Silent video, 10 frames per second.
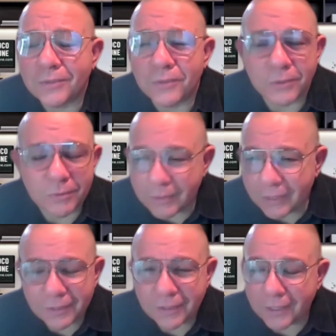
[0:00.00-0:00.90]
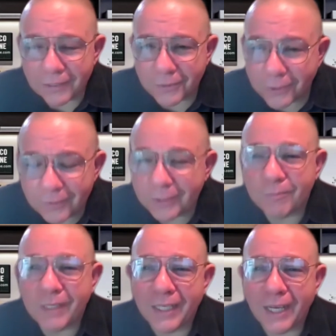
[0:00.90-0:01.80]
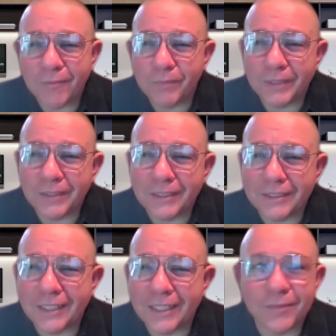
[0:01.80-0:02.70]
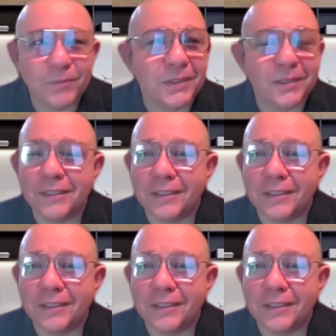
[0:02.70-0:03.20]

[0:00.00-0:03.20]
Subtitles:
Do you think that something might happen this time?